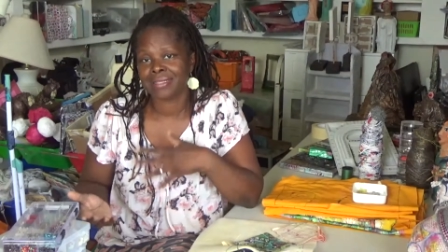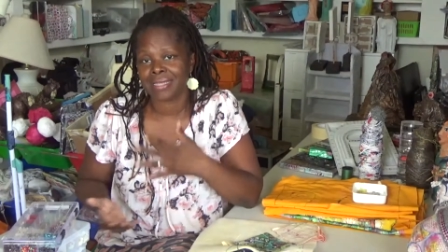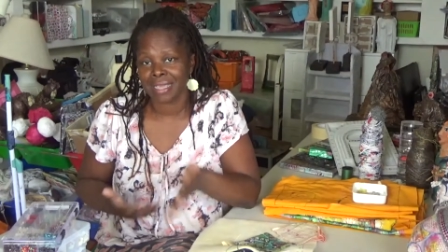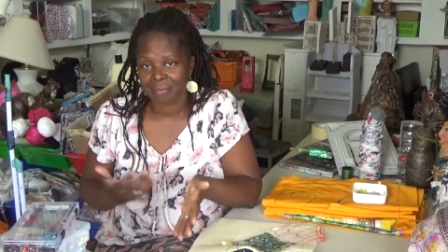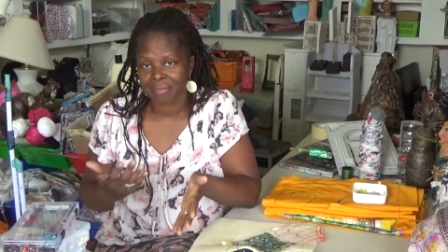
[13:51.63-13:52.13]

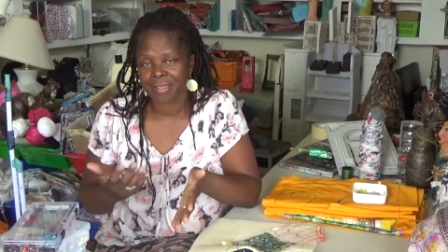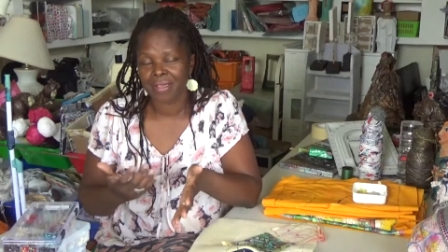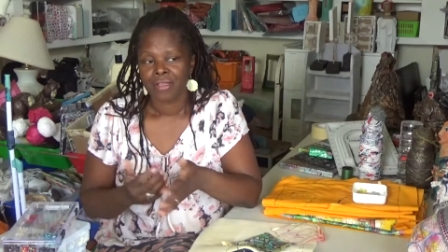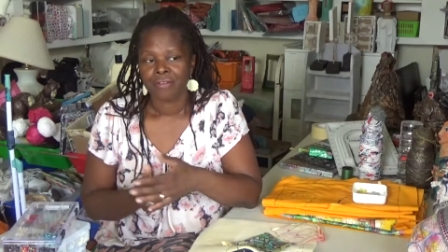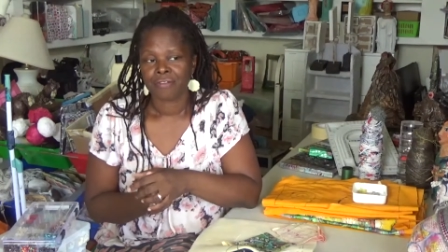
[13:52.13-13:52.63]
tips
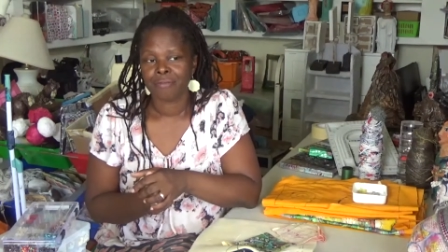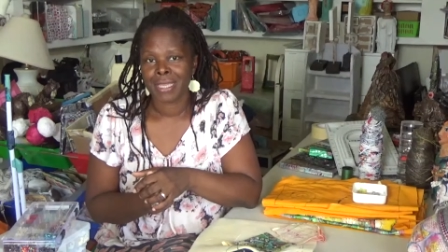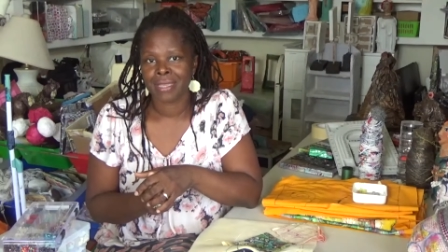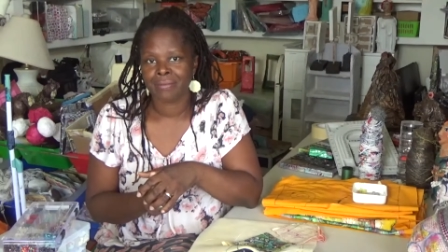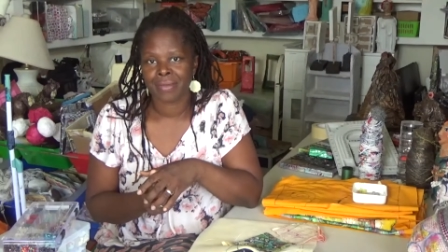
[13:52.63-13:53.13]
for
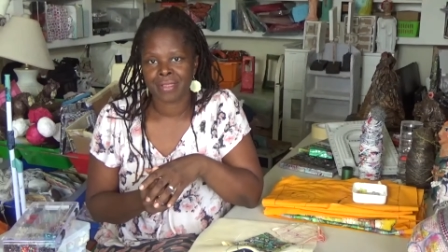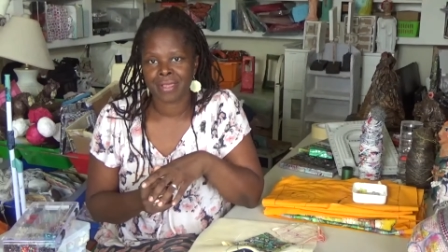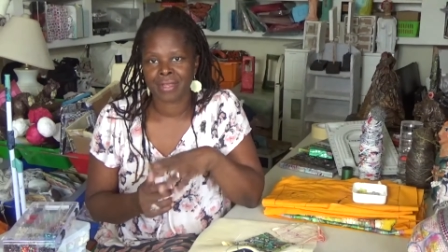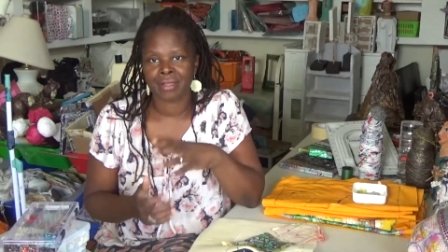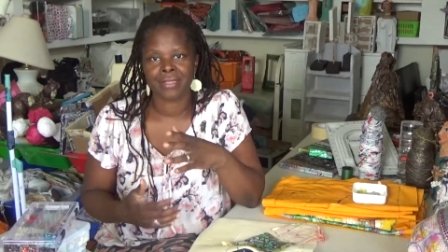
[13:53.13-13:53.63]
me
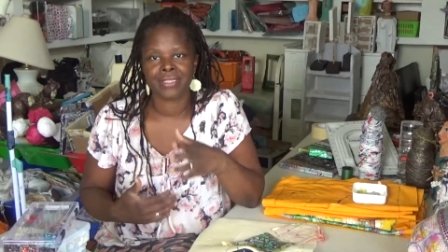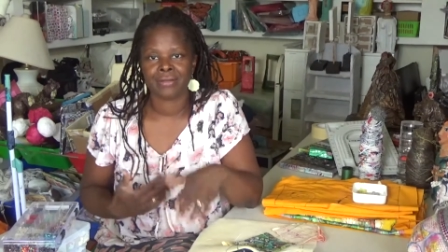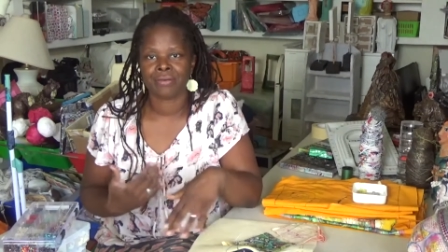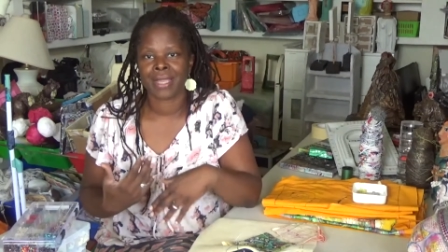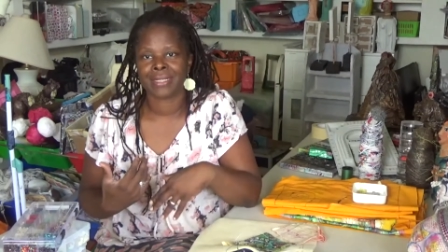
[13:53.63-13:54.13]
was an
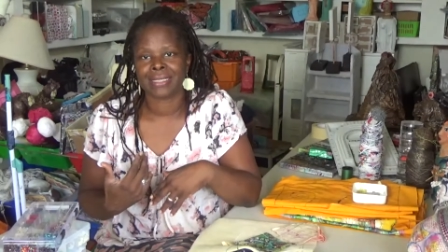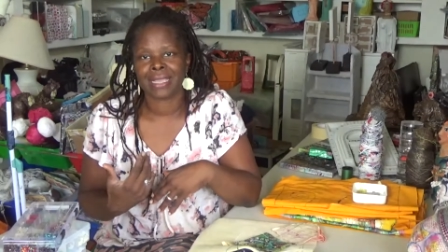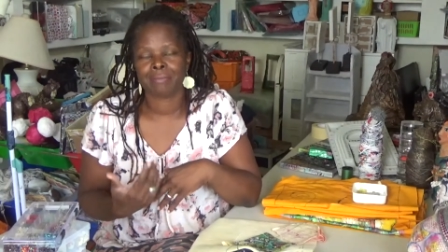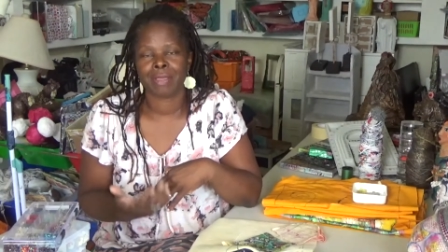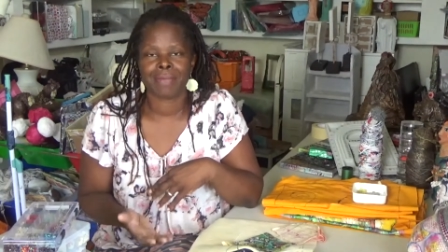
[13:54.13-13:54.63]
ideal way to
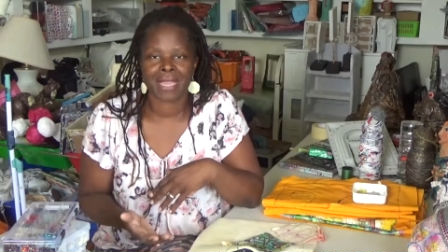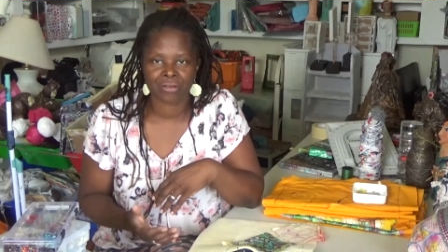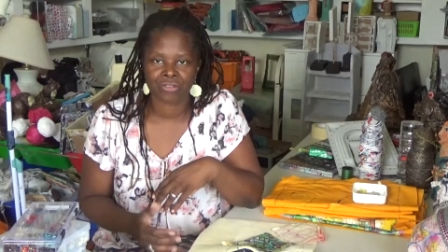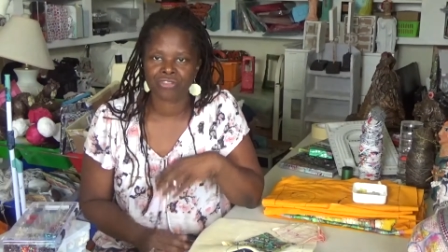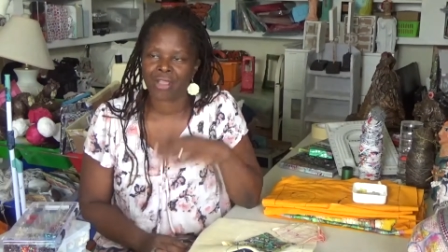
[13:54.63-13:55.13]
get me back
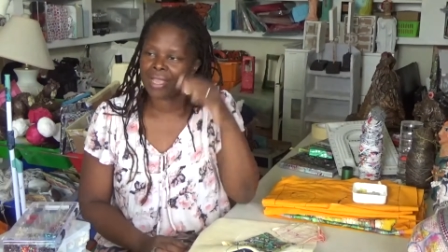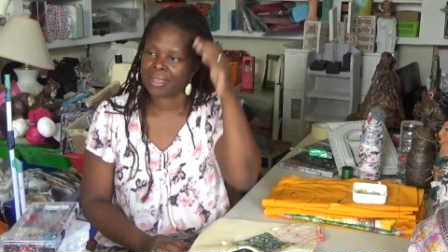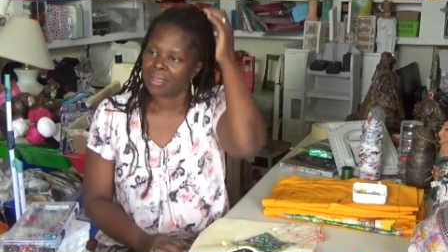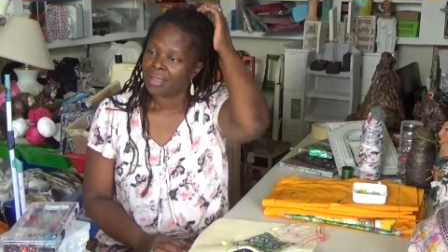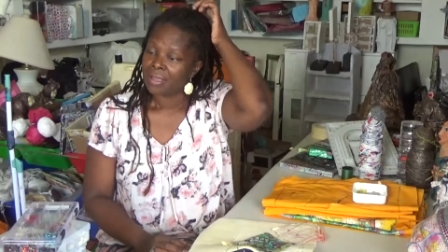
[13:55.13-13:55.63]
on track.
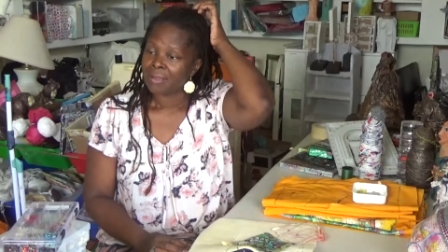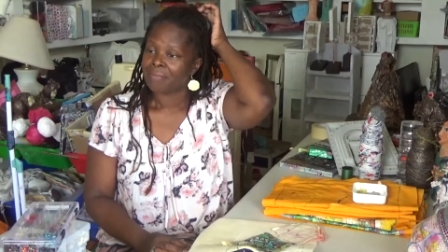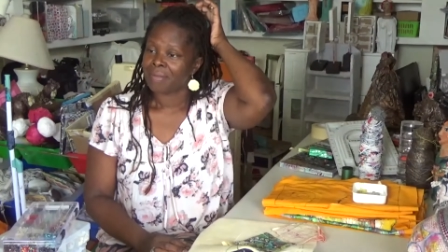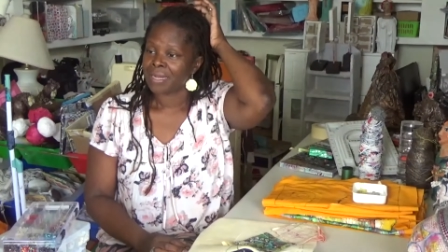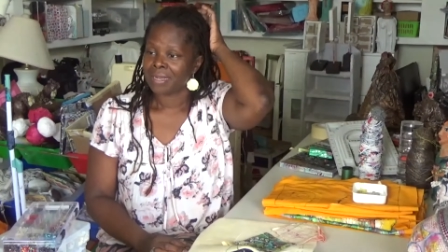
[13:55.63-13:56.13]

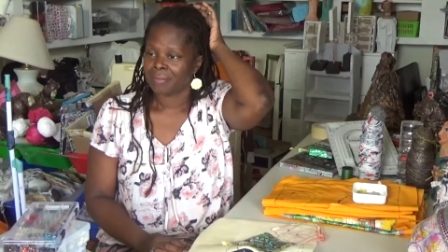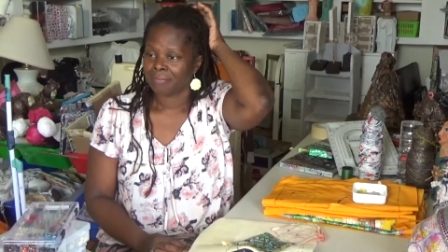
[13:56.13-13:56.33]
But